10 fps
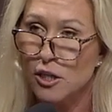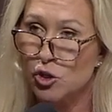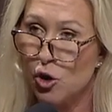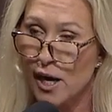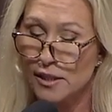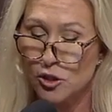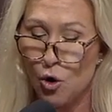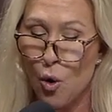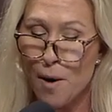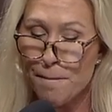trust,
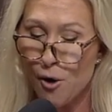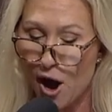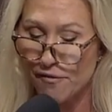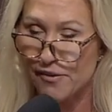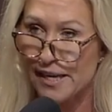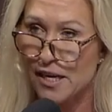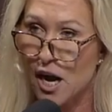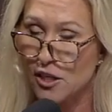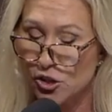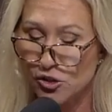or profit
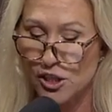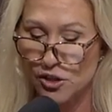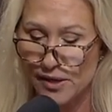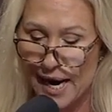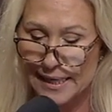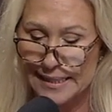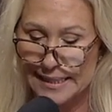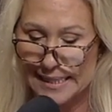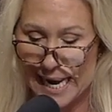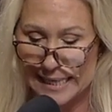under the United
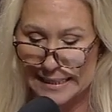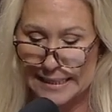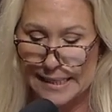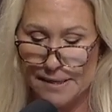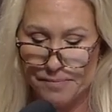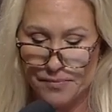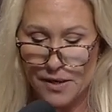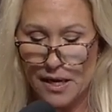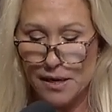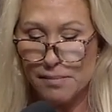States.
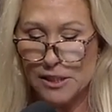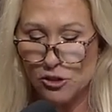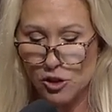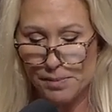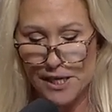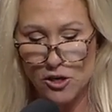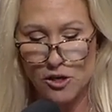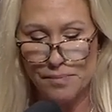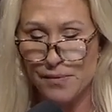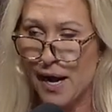Mr.
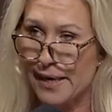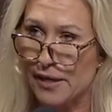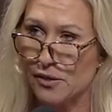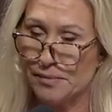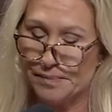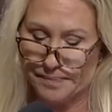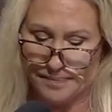Speaker, I yield.